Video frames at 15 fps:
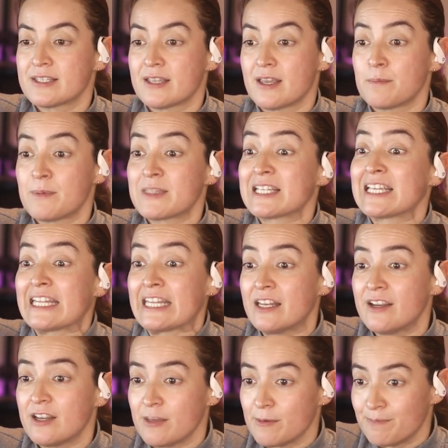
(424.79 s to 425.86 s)
is the
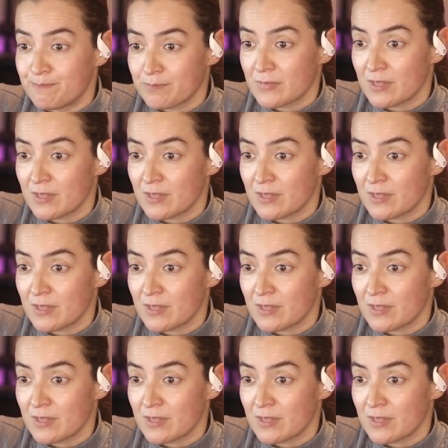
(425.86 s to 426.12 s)
versatility